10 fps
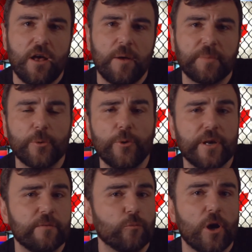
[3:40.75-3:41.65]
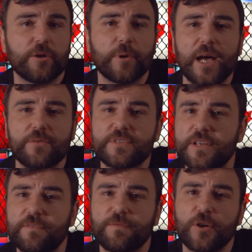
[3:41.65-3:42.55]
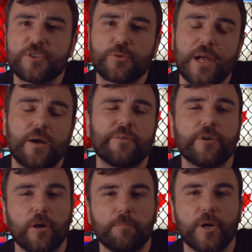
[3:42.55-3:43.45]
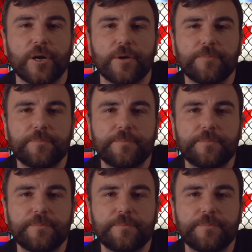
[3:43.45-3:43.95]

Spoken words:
I'm going Ronda Rousey, first round armbar.